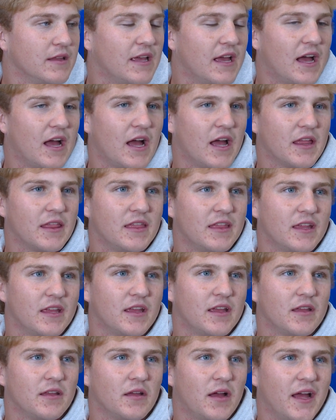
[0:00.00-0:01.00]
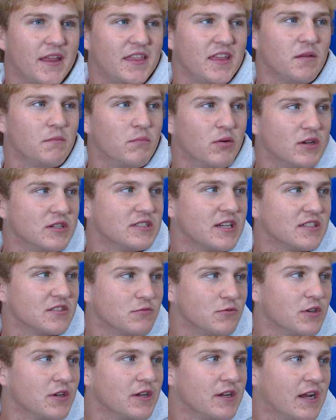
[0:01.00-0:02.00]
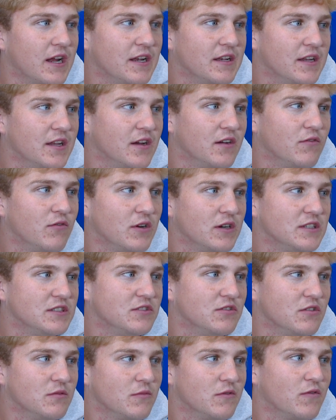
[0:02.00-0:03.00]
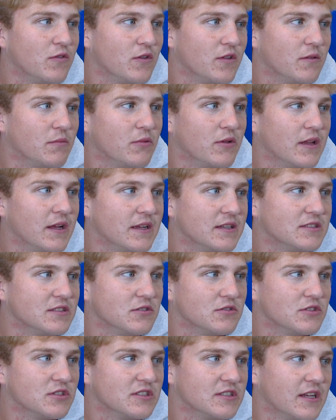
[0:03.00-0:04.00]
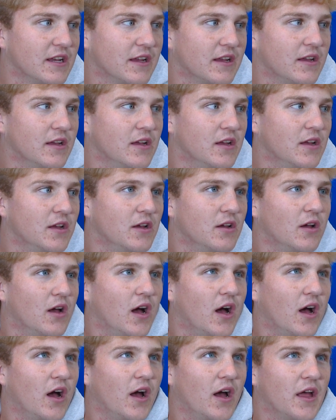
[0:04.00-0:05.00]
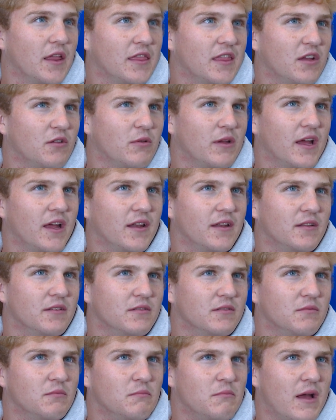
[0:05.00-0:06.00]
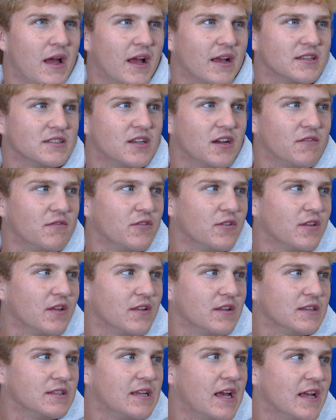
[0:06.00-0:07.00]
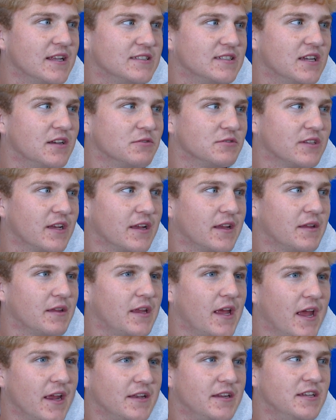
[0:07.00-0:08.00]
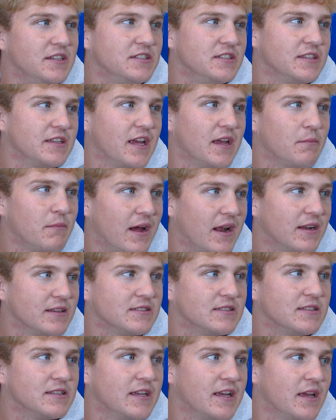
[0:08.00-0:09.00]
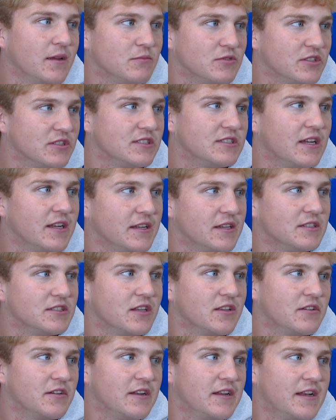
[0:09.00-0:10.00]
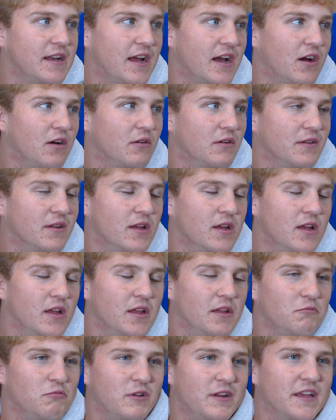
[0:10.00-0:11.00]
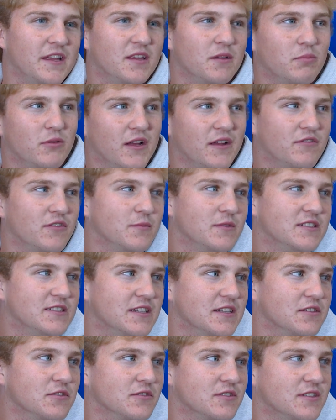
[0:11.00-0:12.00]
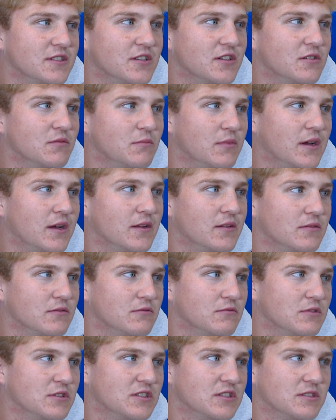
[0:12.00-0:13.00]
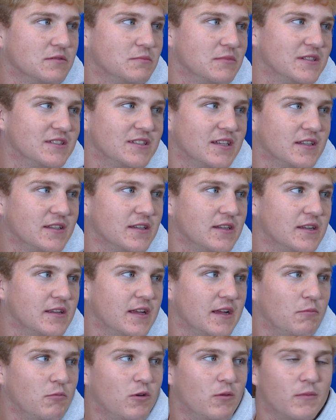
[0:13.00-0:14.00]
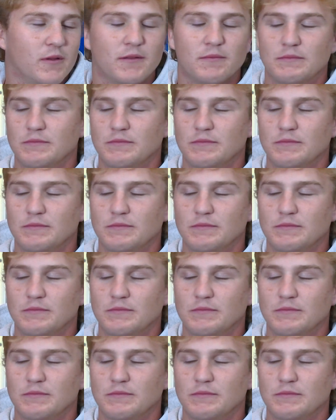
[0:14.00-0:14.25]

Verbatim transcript: Yeah, I think I think Bush has a really good idea of what he's doing before the play. So just like uh, I think we had Max Cutforth on his headset was like, "Hey, TG in the game, Maddux in the game," just sending each other in and out, and we'd get the play from the signal still, but we'd just be sent in at that moment.